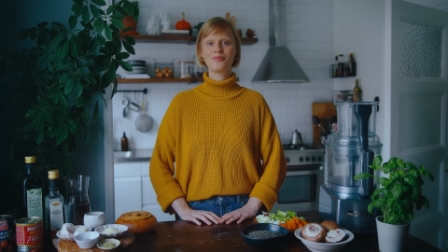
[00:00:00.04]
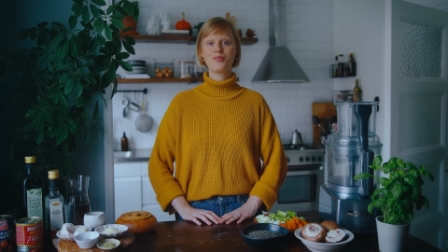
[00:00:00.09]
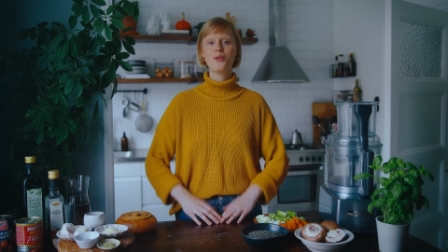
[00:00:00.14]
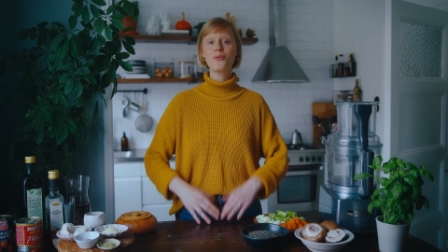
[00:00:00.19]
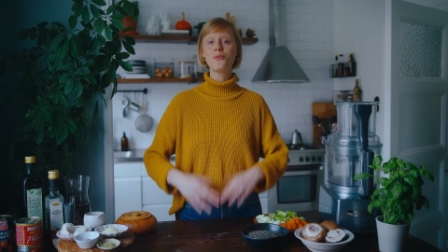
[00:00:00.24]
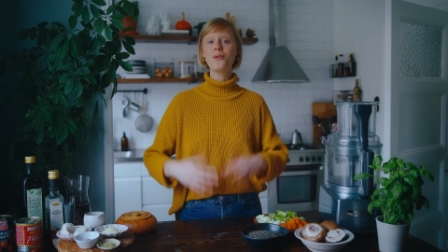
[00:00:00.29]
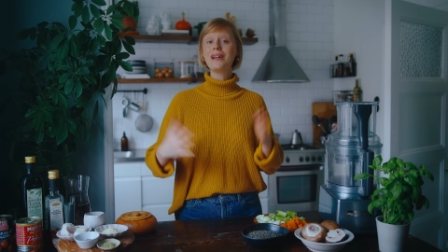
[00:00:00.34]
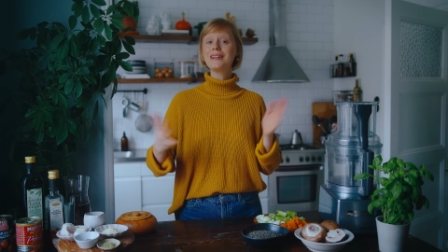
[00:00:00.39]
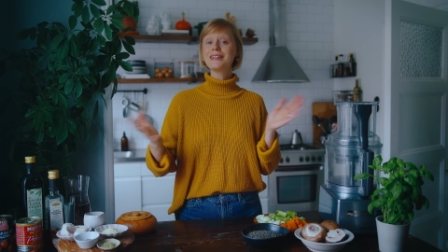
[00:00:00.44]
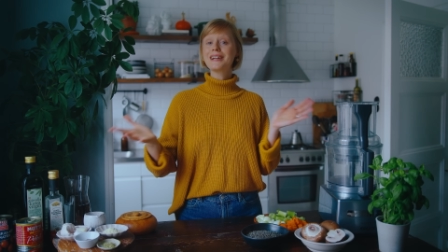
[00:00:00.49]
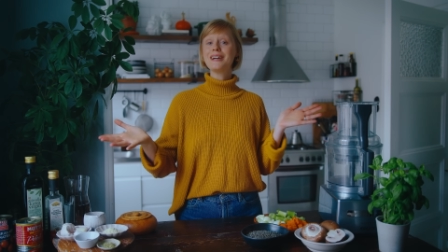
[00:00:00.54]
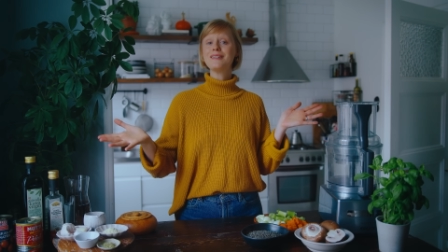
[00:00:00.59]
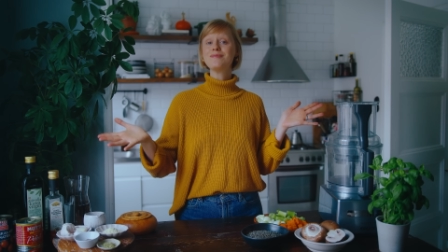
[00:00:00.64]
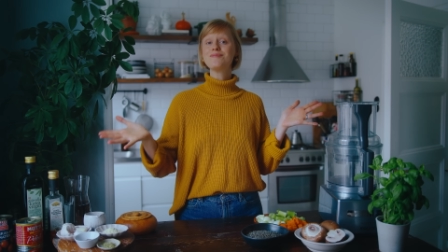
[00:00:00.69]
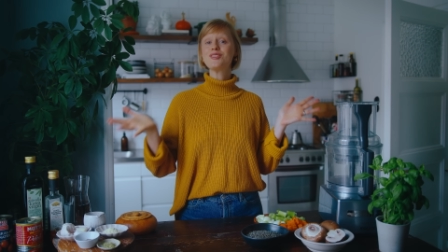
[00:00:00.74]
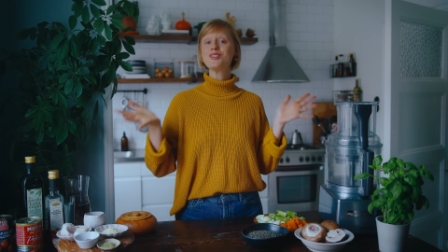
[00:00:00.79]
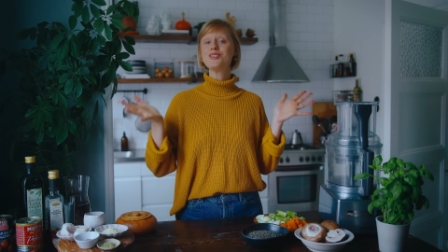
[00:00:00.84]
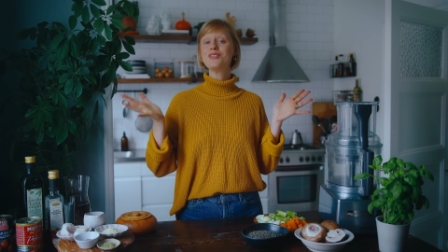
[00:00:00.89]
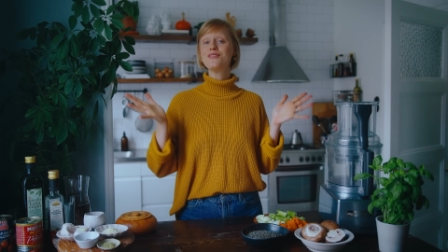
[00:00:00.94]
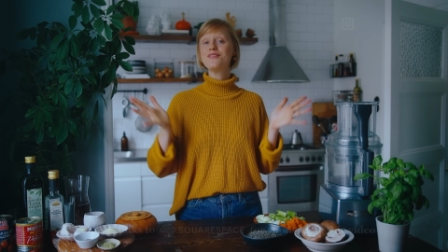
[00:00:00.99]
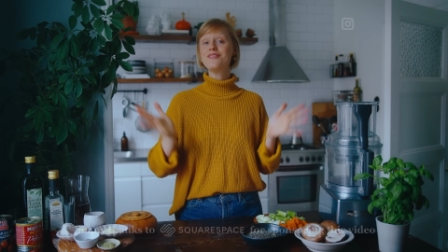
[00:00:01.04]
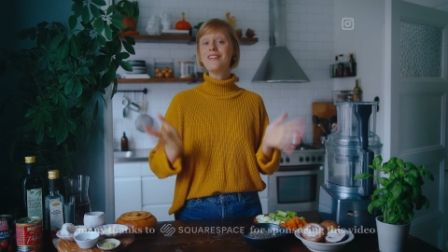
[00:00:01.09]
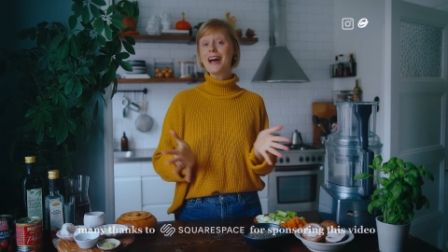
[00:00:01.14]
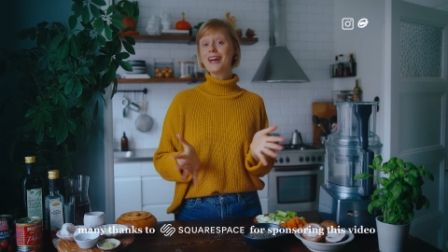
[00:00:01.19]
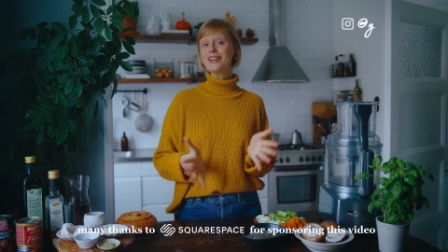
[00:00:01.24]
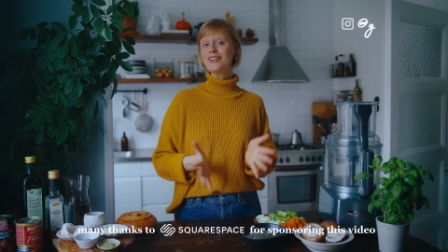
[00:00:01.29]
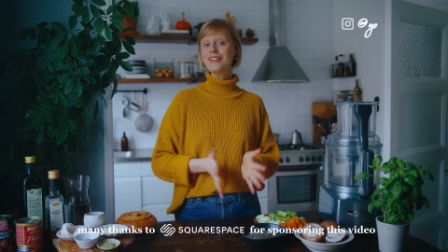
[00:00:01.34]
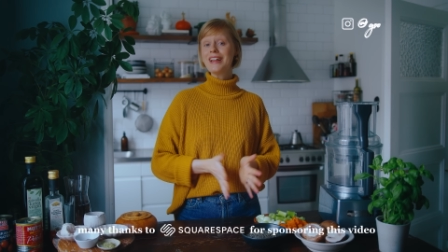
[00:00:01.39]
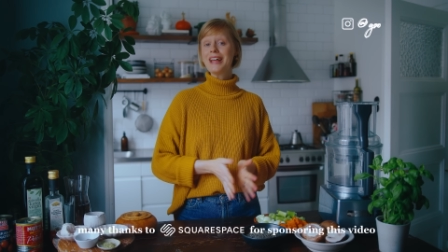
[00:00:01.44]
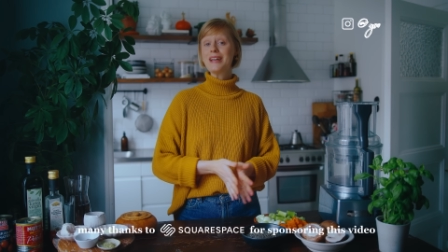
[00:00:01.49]
Welcome to the
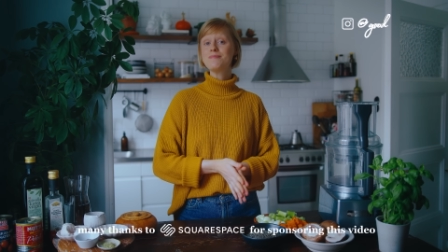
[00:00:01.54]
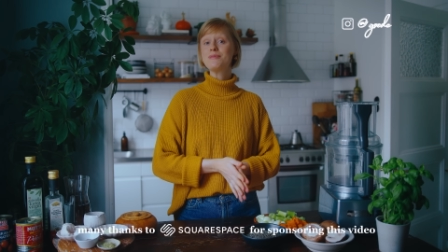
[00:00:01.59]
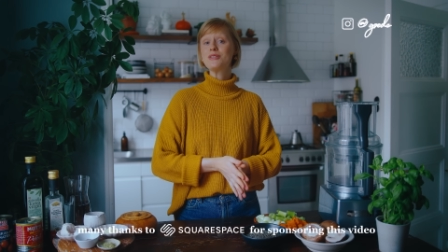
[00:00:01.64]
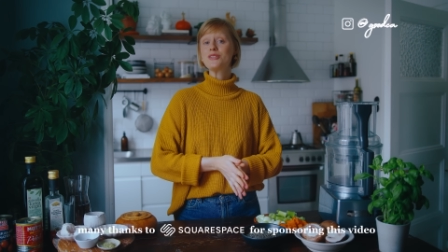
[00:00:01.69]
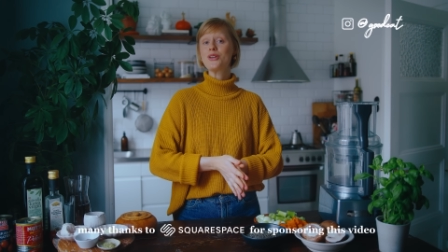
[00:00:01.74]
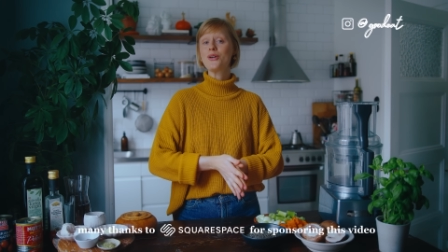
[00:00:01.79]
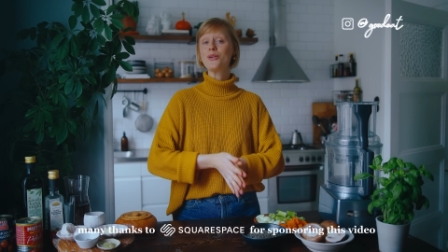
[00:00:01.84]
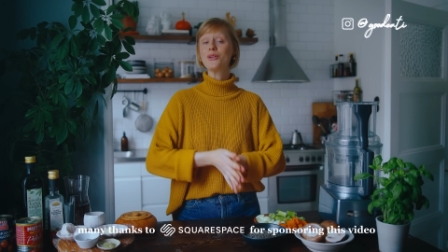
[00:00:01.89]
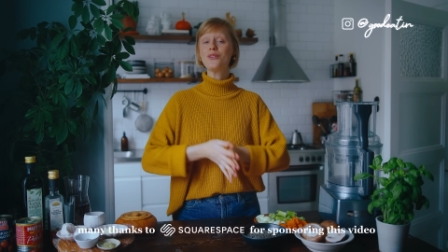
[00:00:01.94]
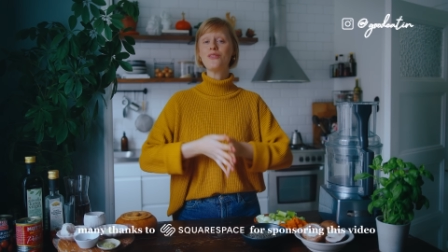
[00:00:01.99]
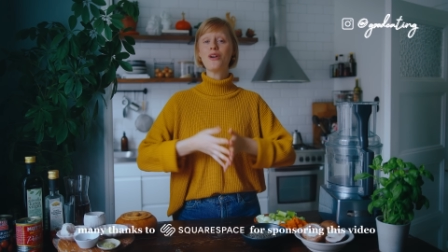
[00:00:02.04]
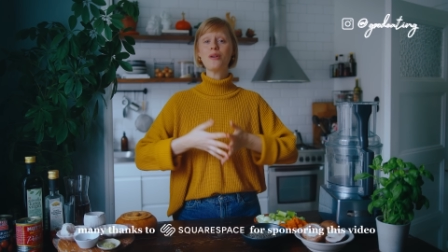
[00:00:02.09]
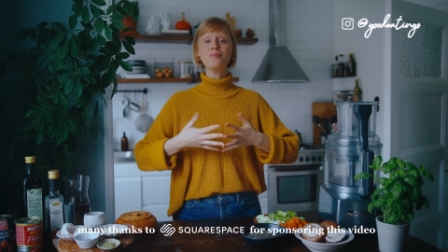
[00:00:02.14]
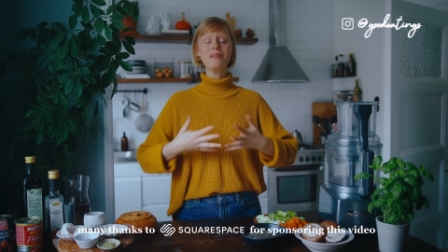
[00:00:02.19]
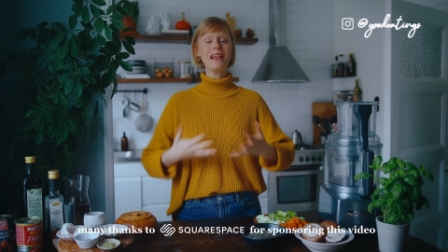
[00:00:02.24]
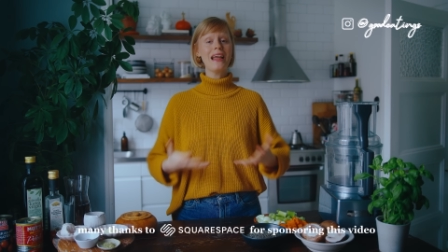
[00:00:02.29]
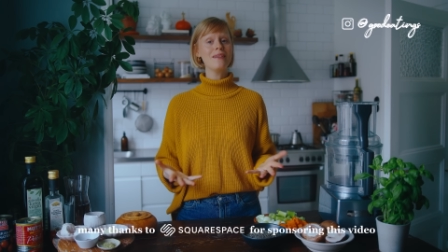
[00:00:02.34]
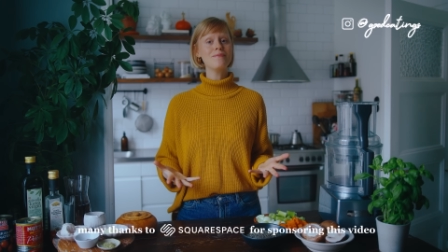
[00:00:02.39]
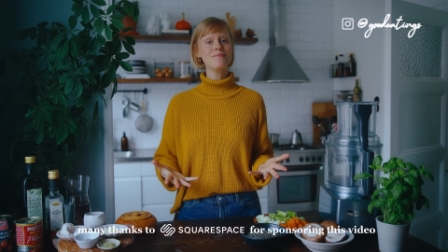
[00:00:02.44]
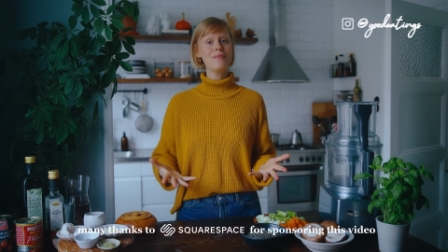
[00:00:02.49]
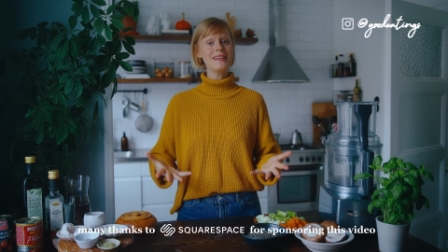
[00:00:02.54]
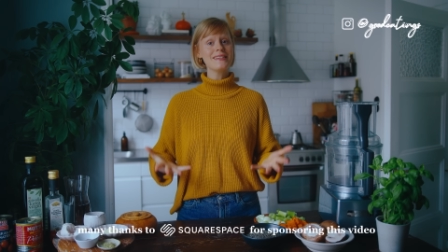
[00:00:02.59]
final episode of our plant